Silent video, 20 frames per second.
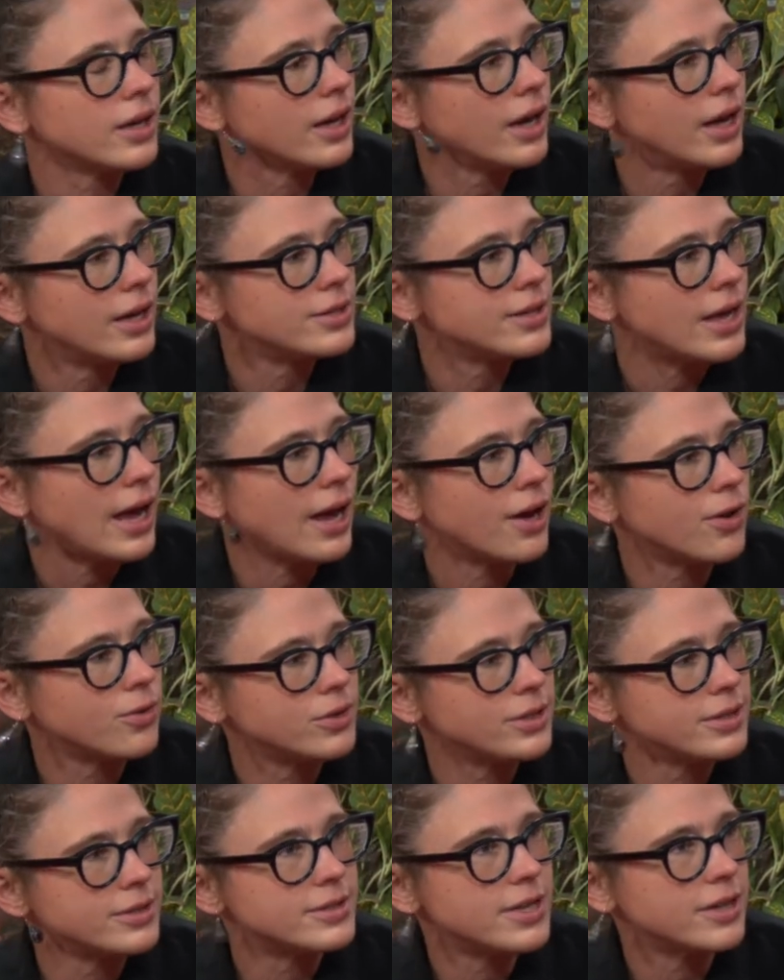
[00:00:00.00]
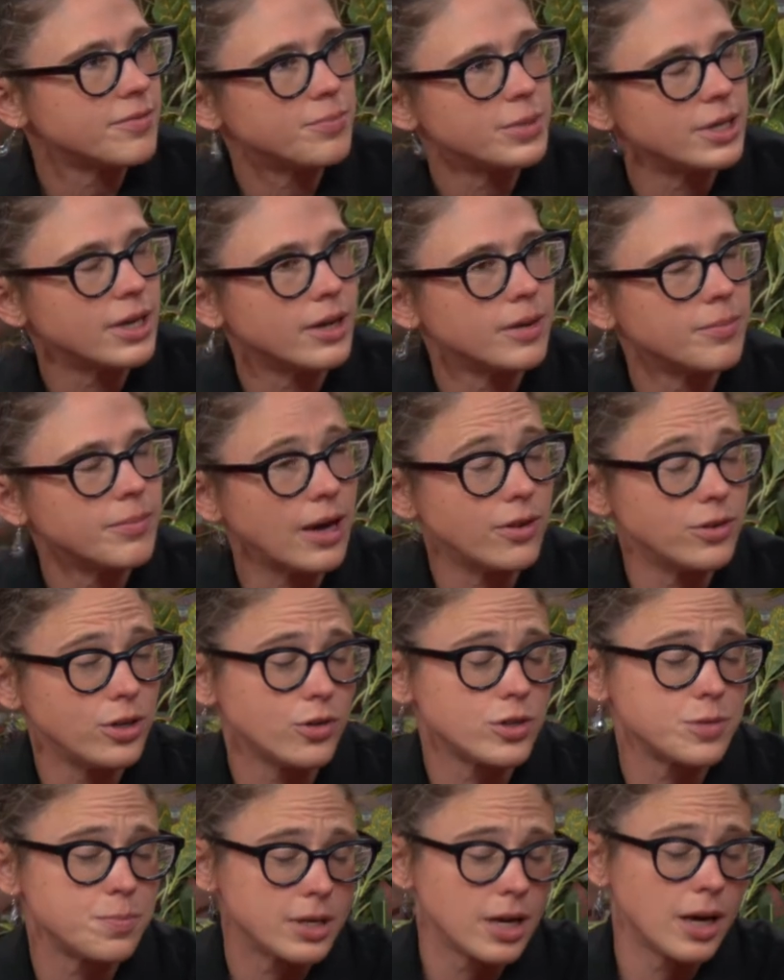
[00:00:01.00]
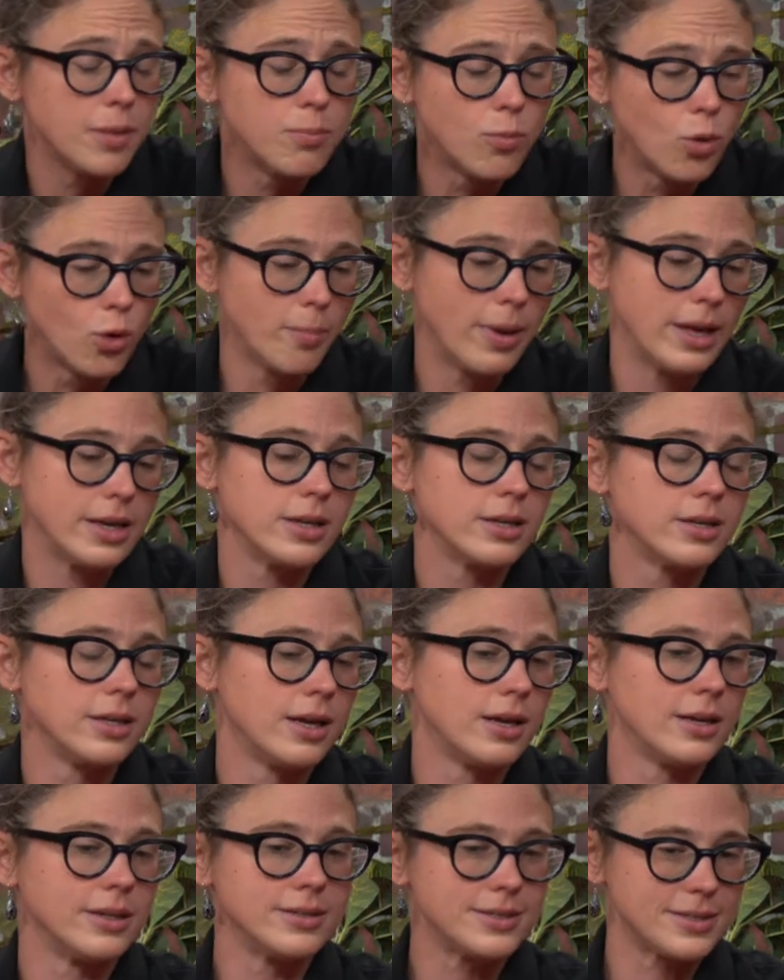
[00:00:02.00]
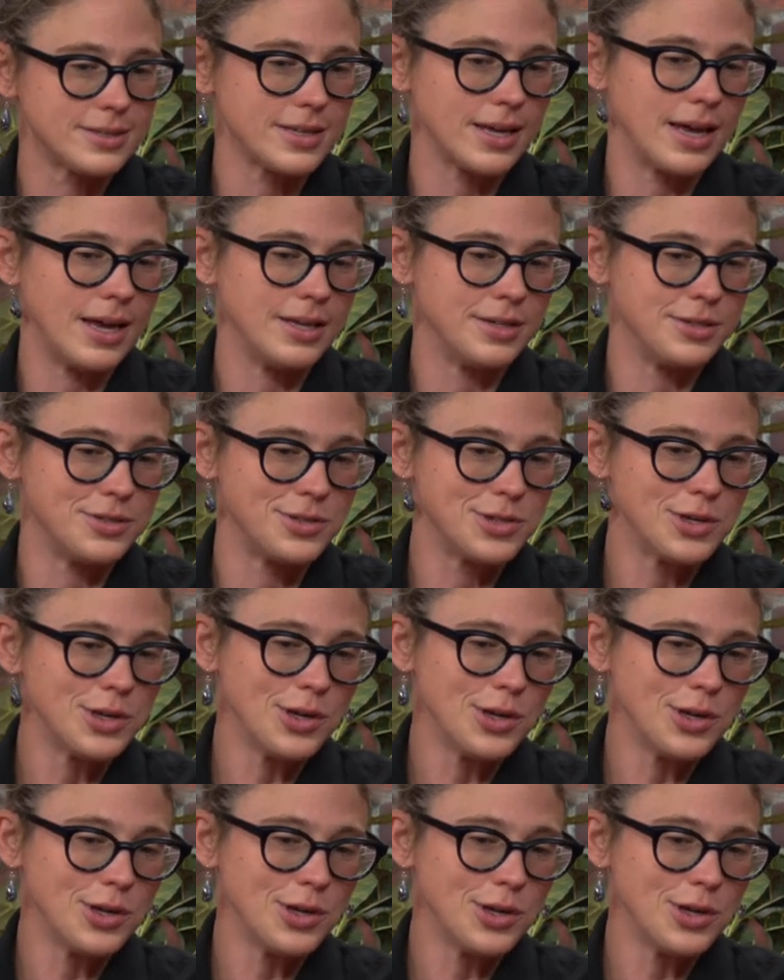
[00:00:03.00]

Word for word: and how these have become, how yoga's become more medicalized and